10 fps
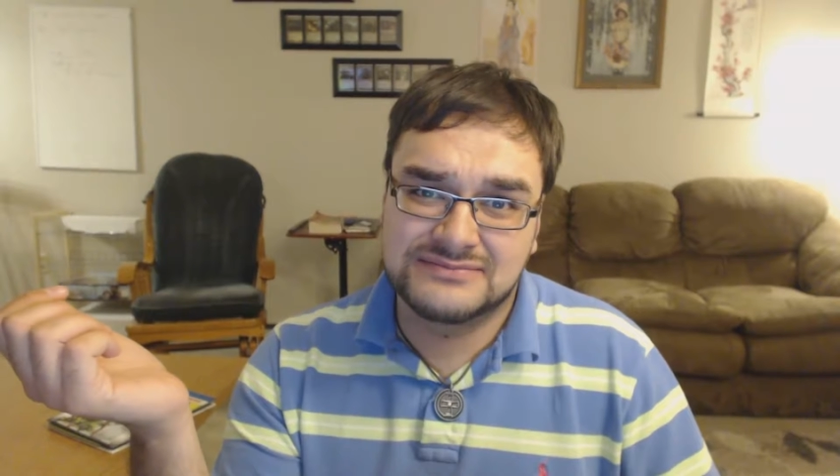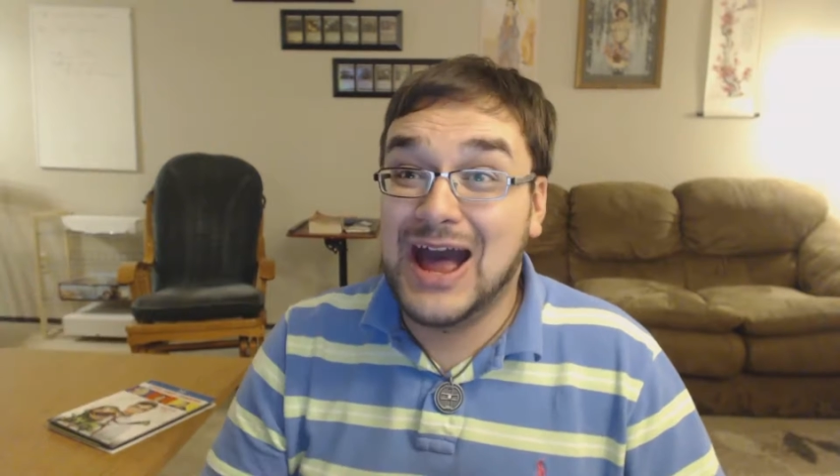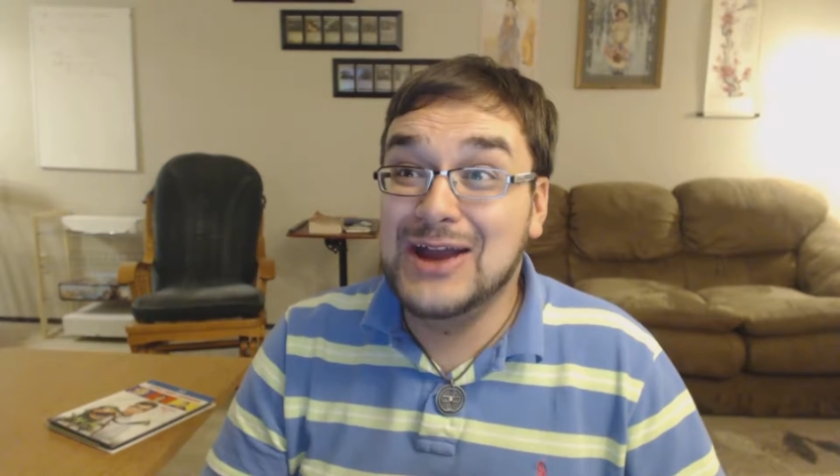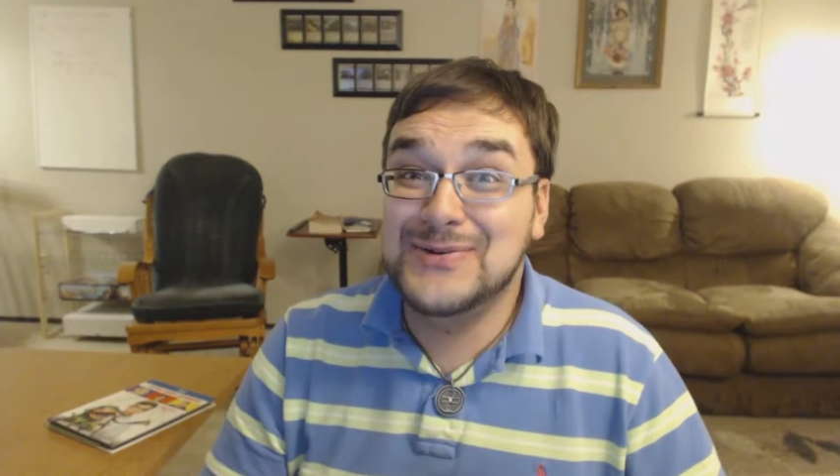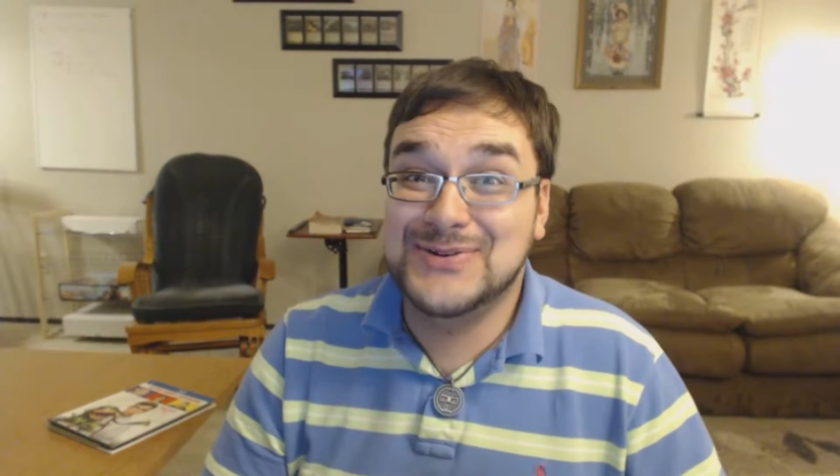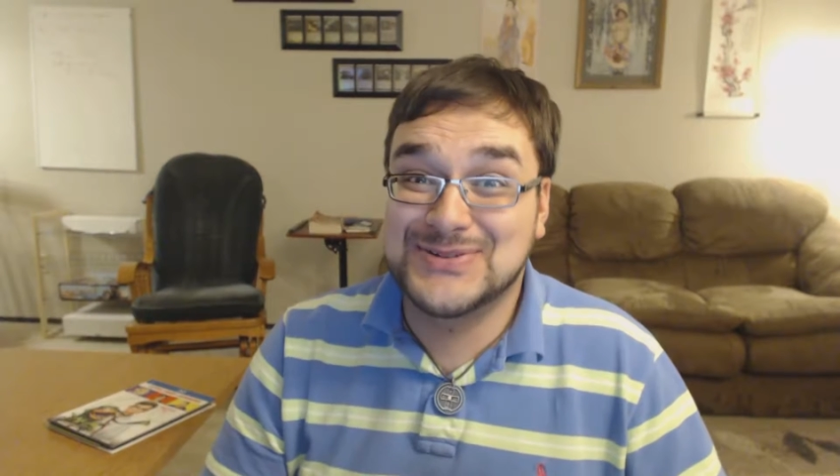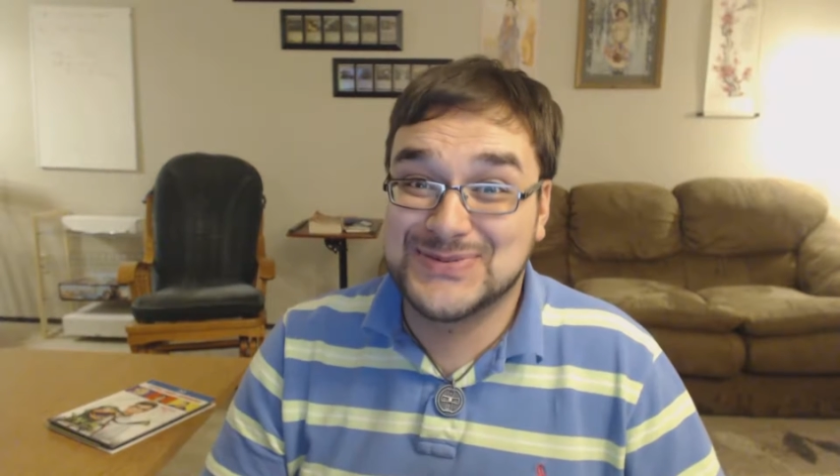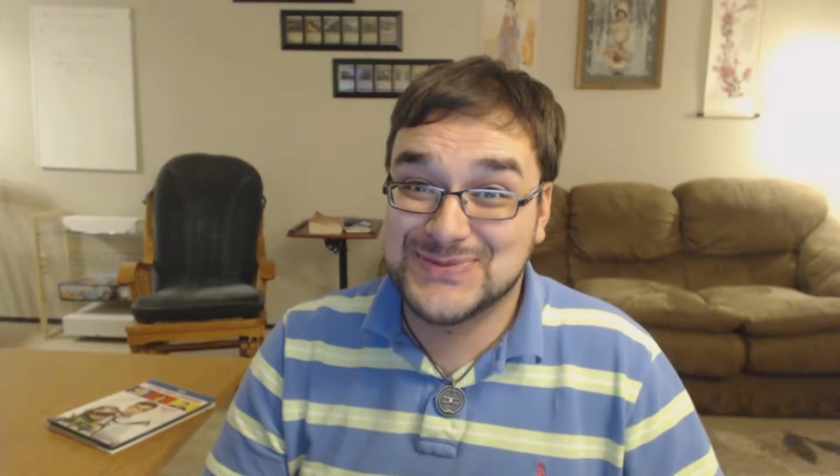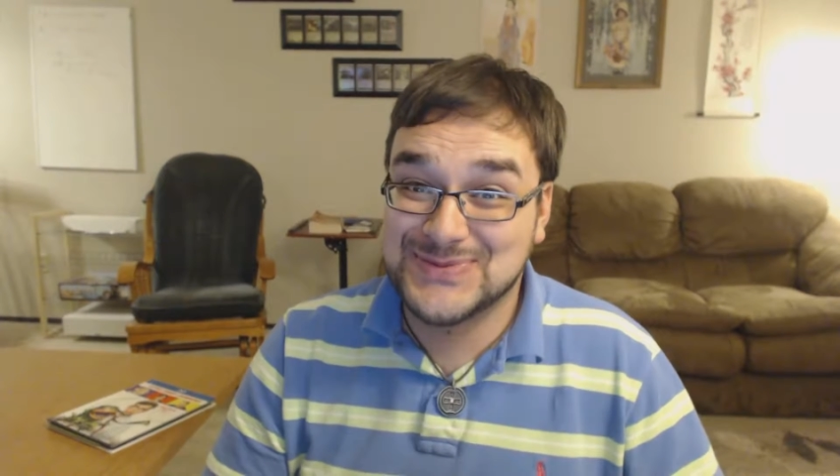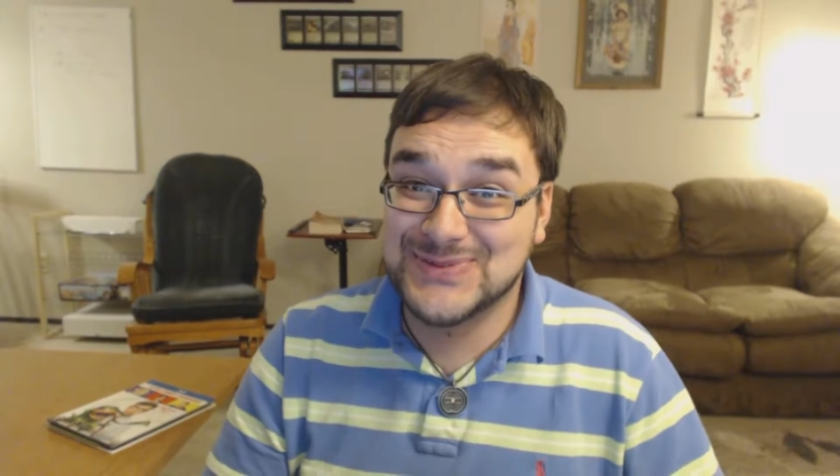I
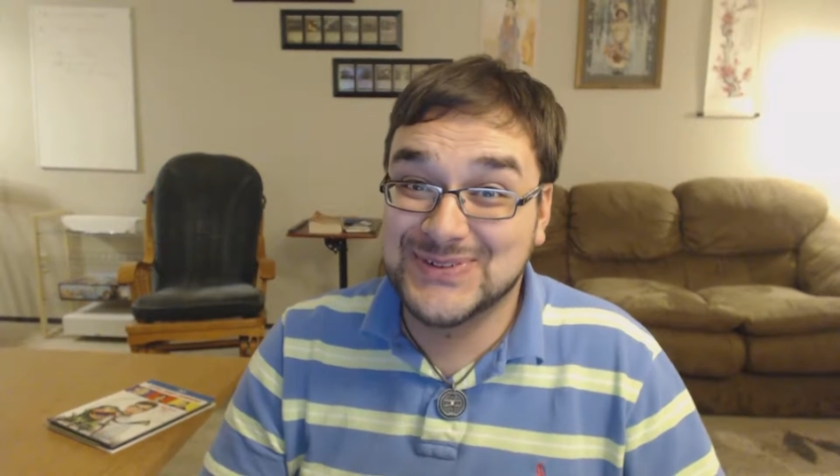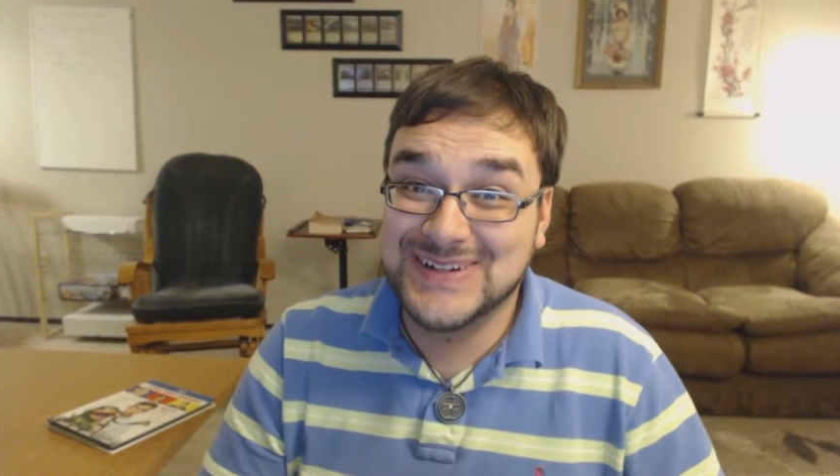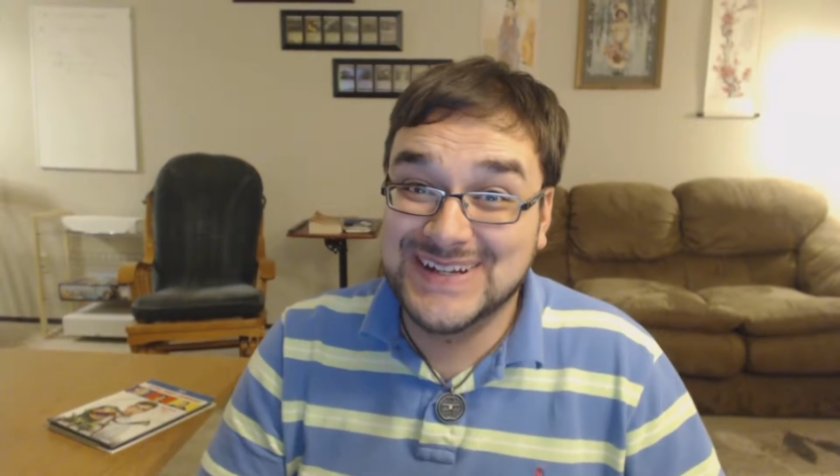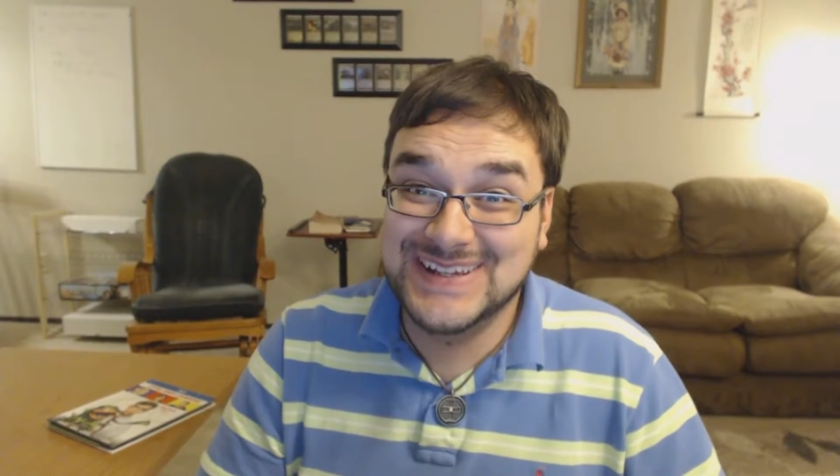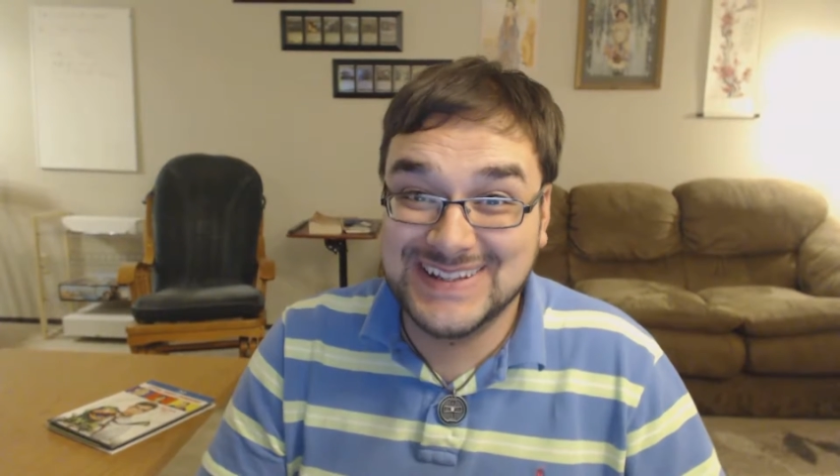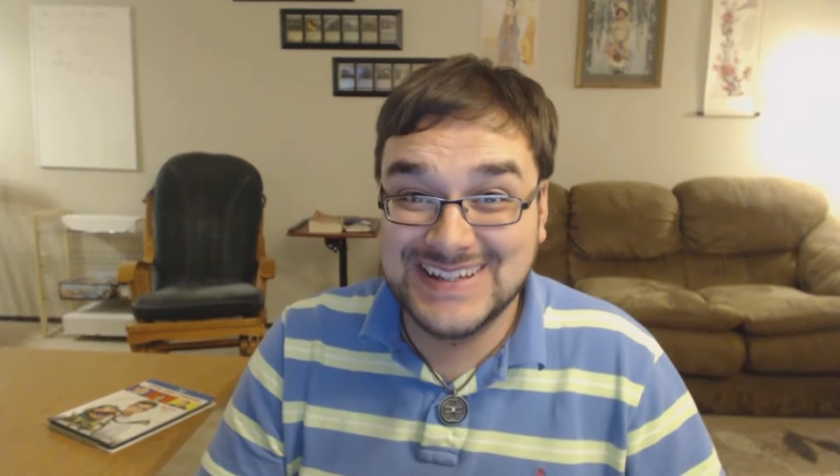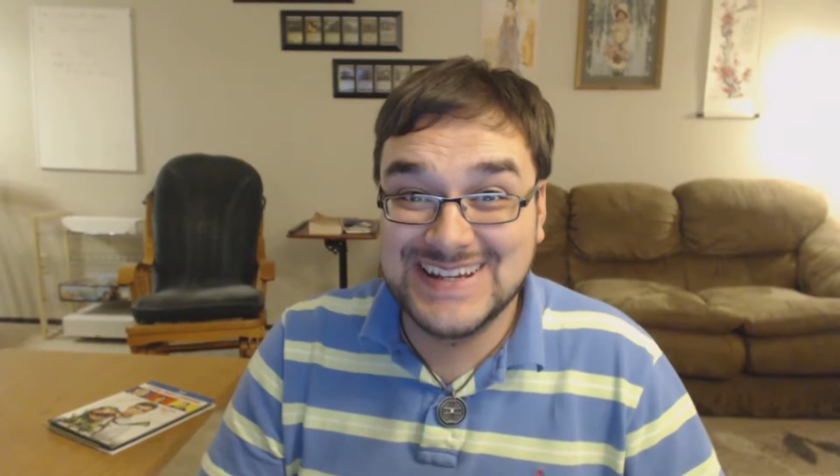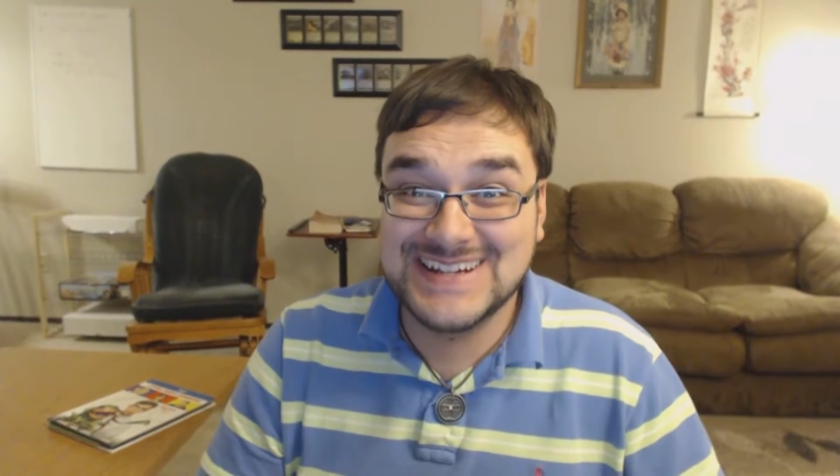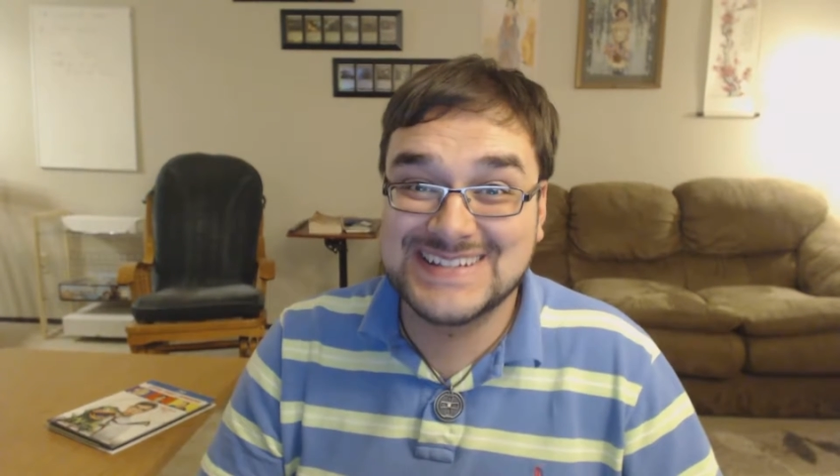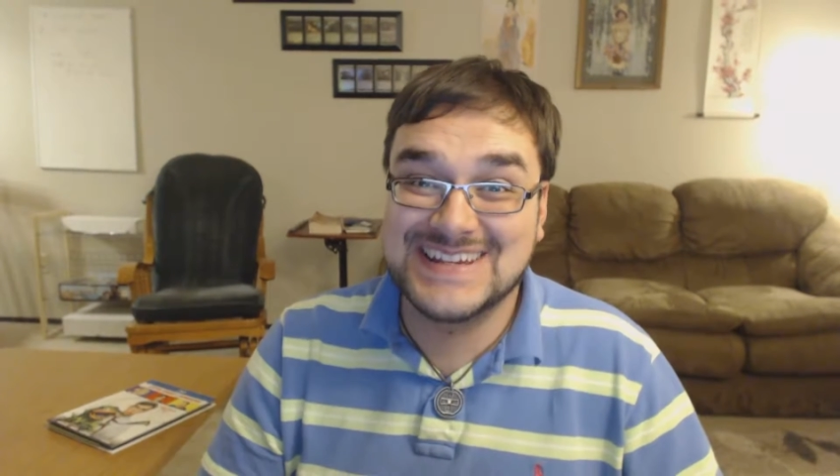was
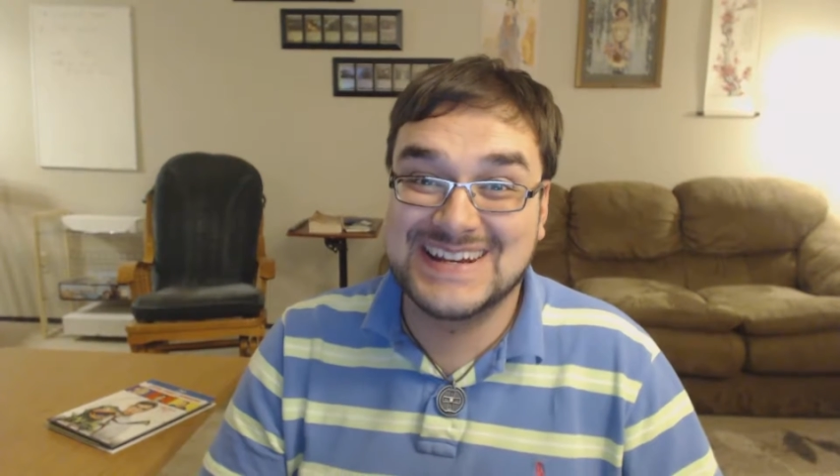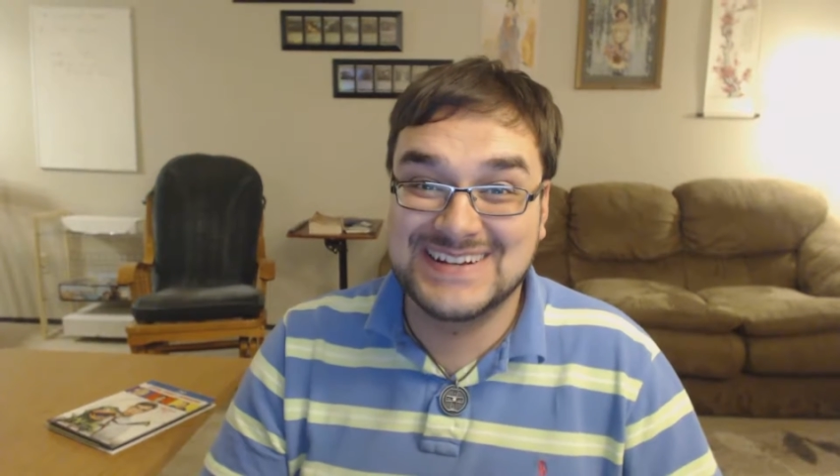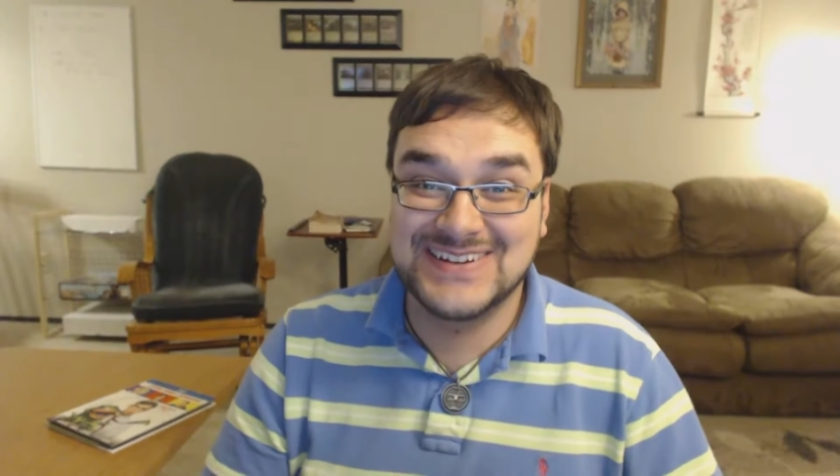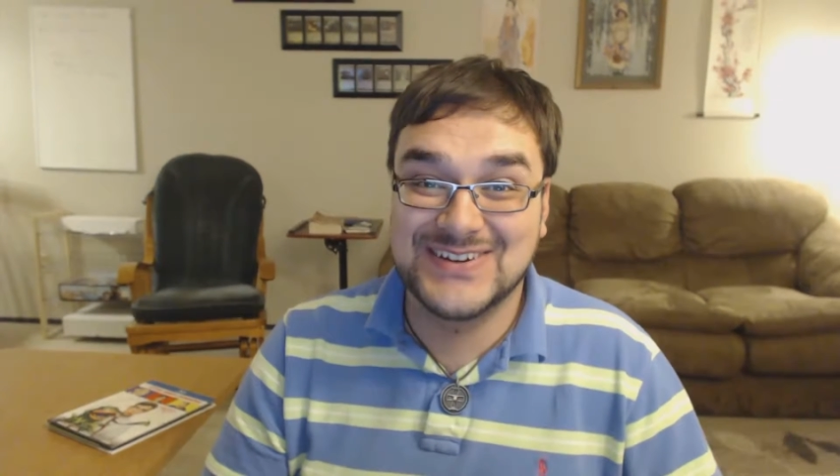really excited